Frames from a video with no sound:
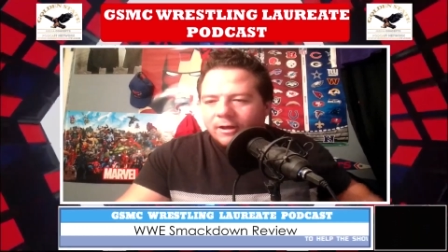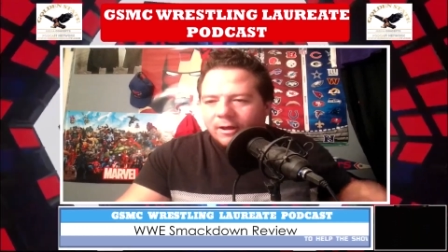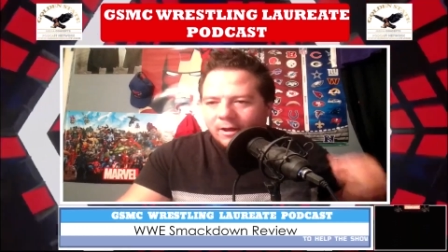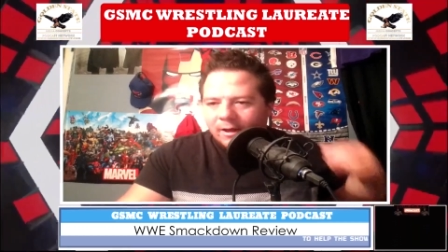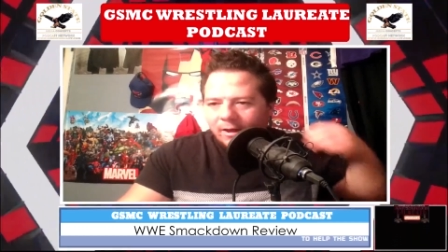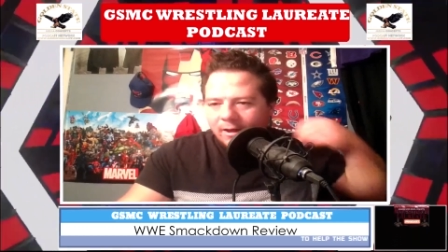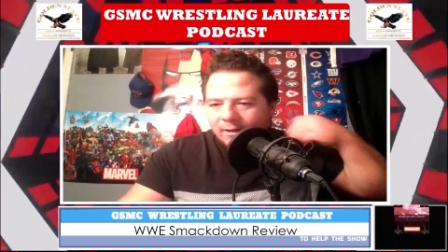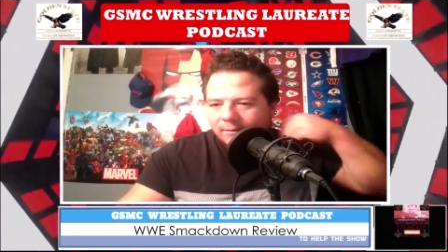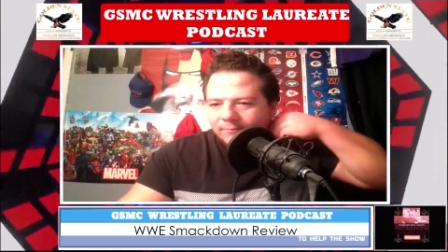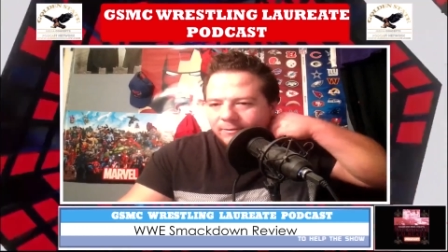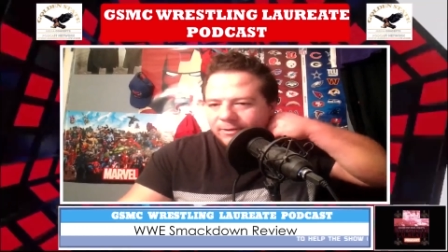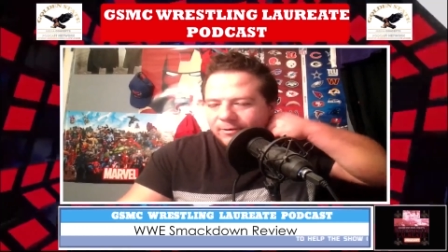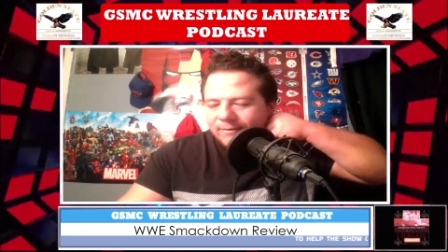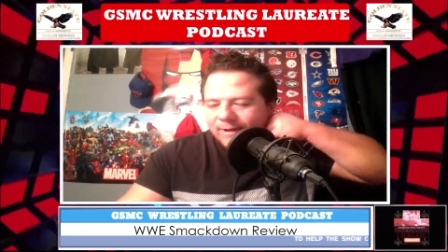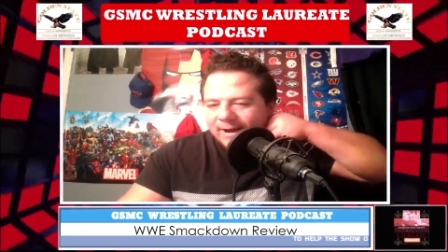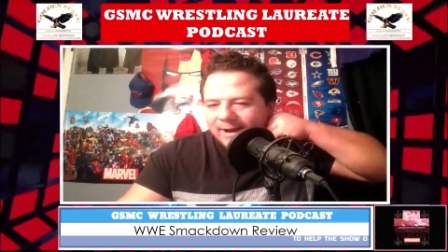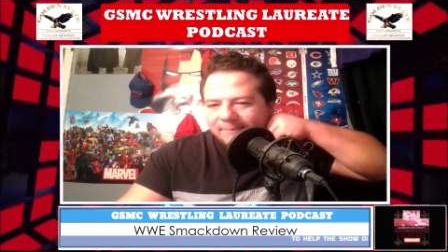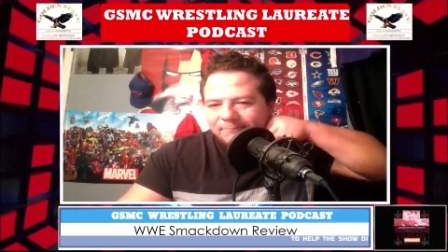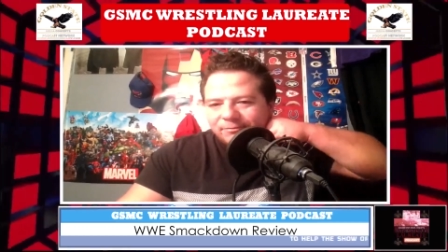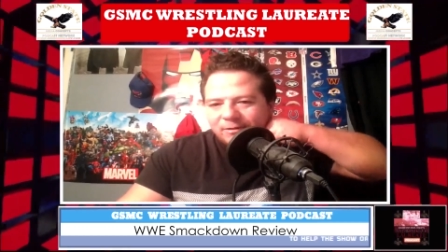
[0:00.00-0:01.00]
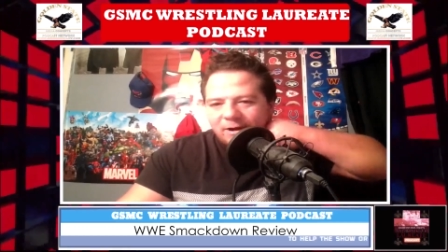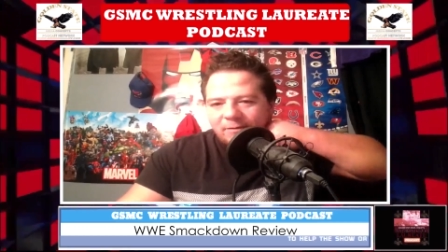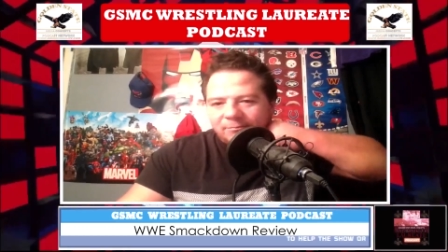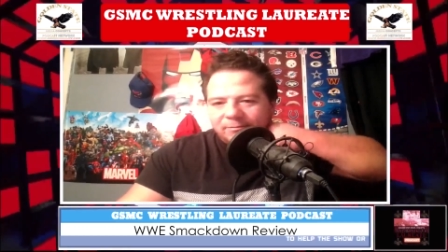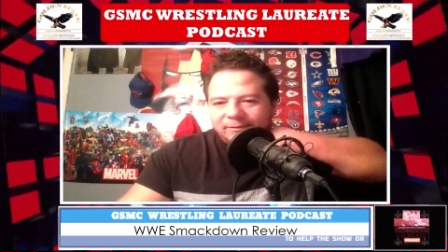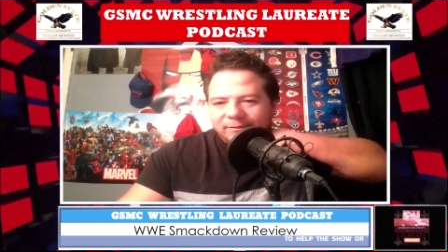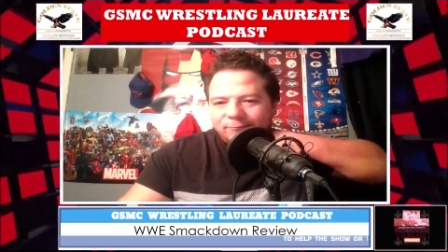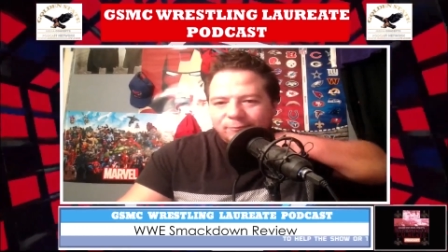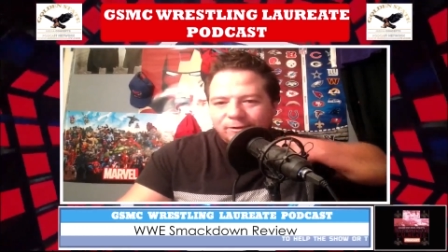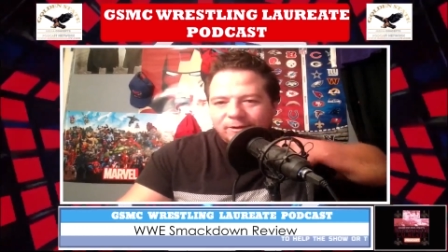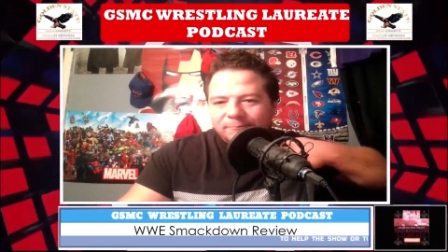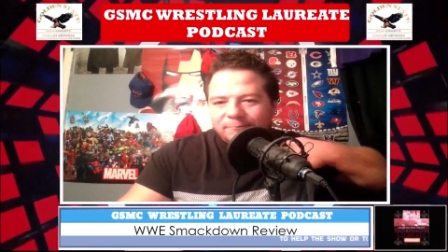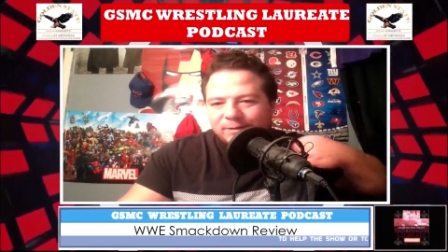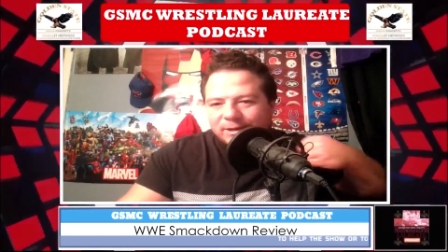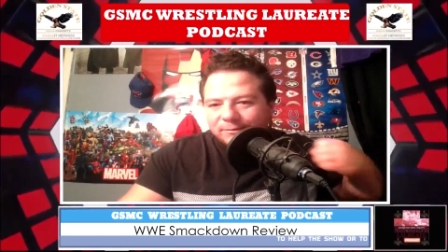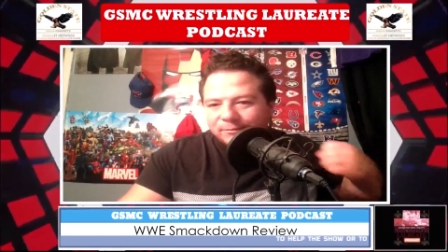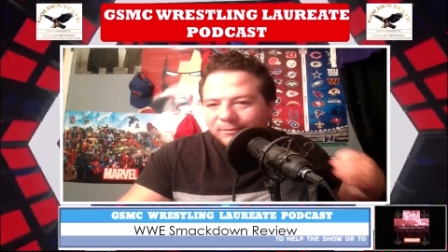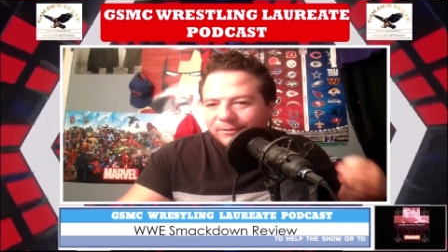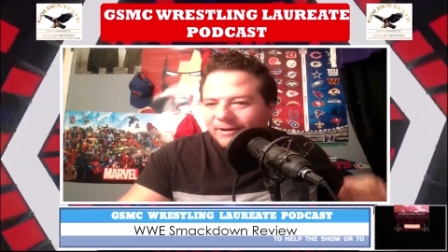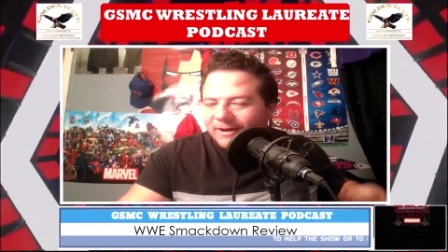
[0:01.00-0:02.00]
uh, you know, I probably wouldn't
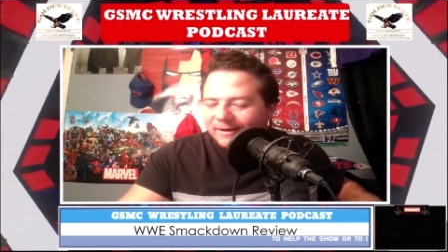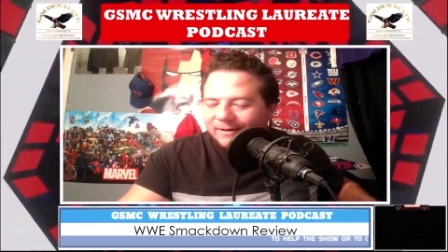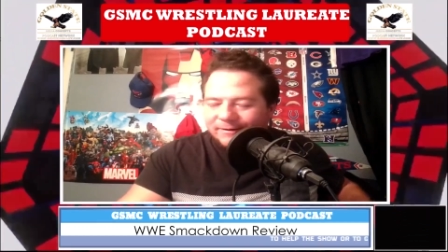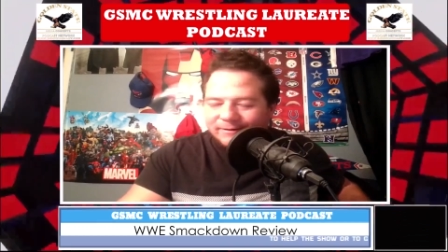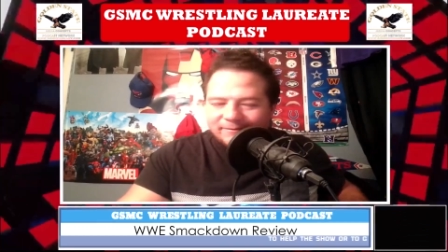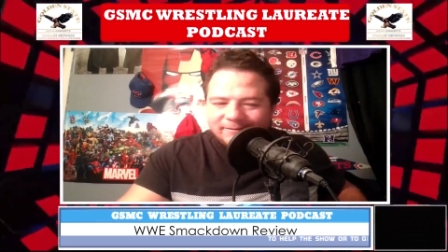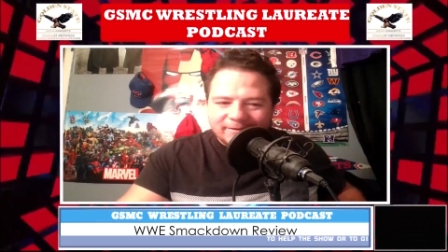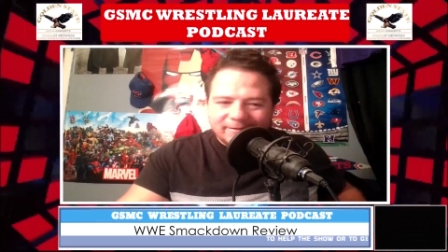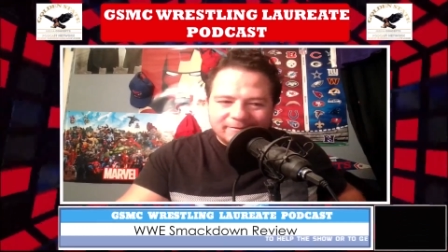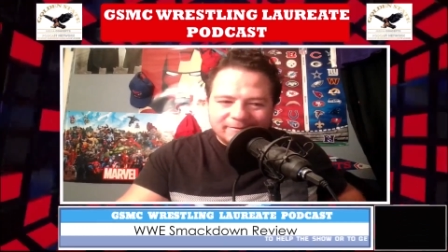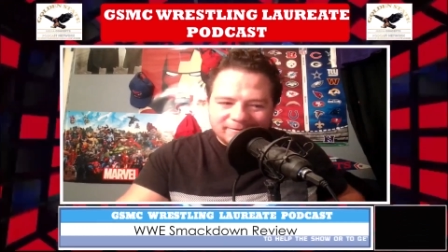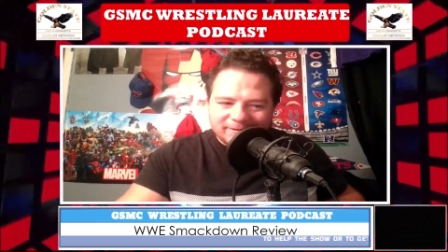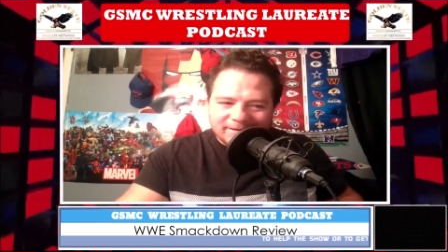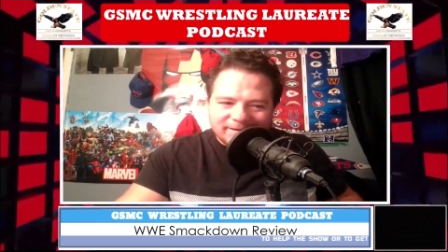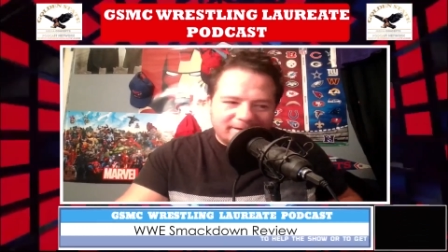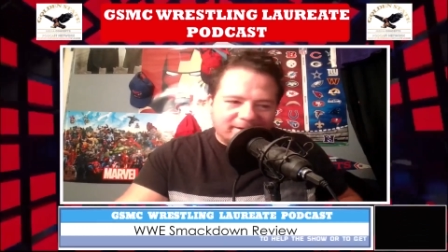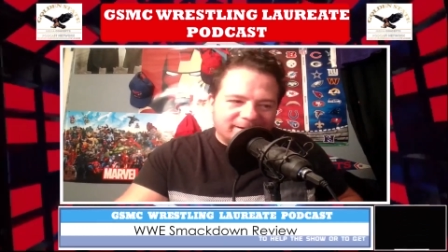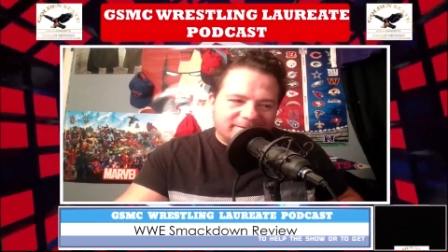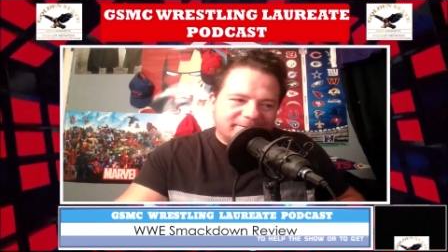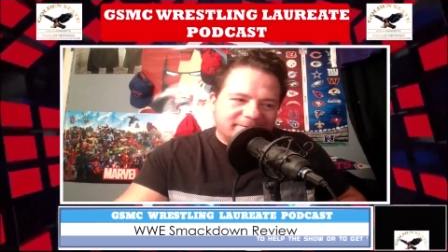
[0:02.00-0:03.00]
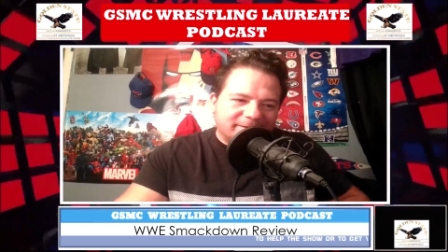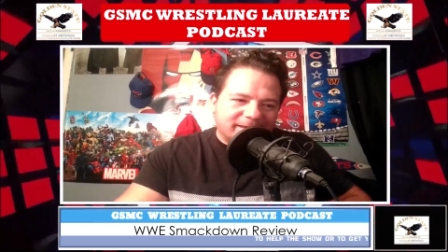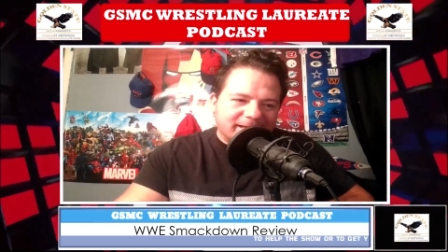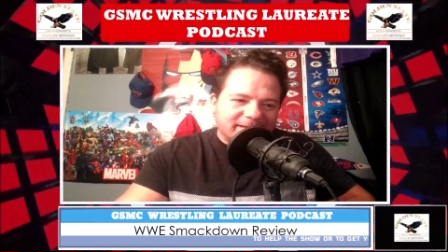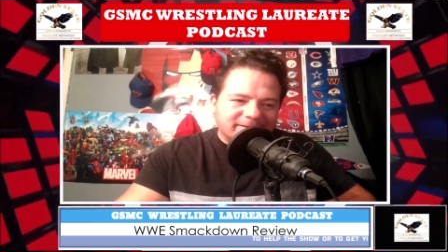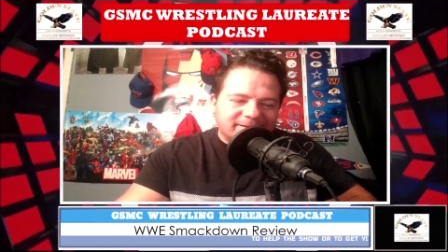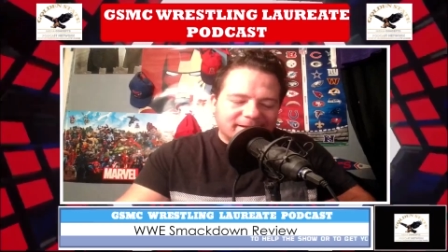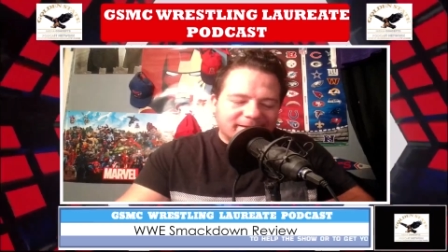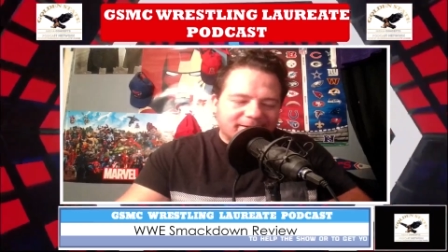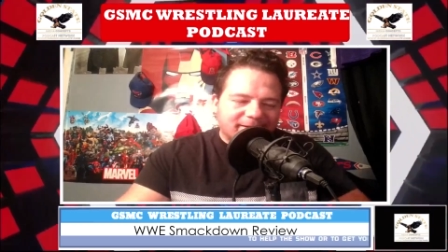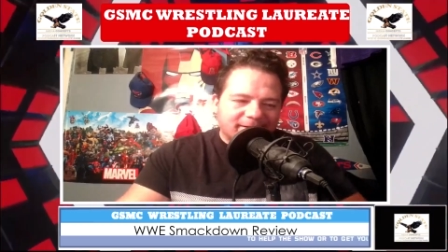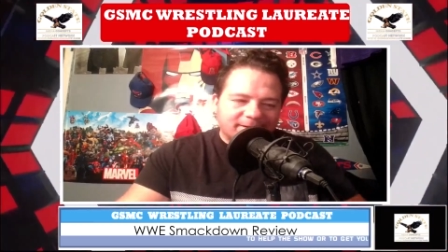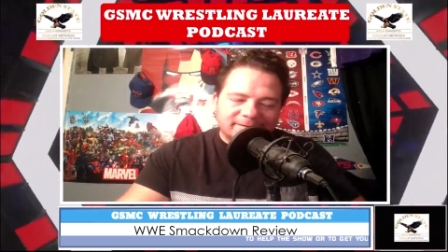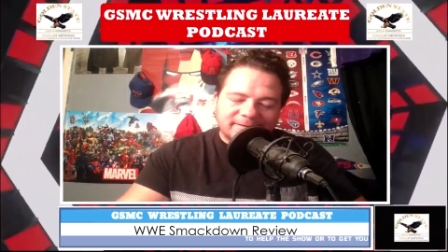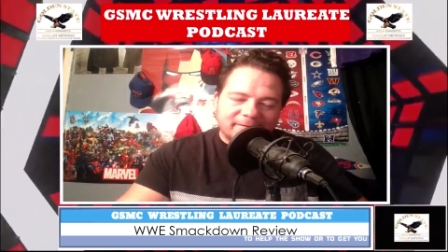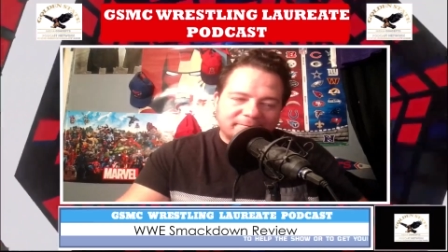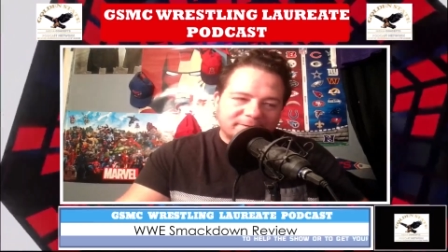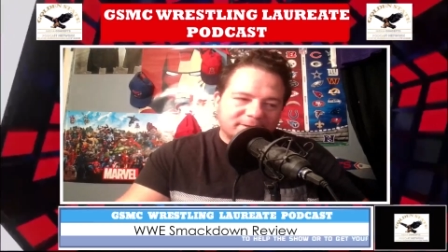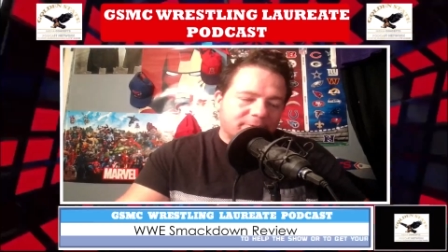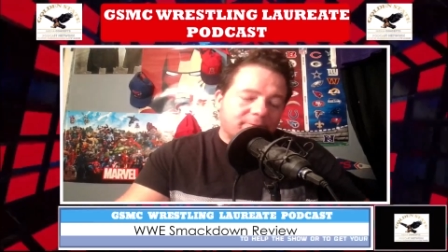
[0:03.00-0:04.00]
be able to kind of, you know, to kind of do that kind of stuff.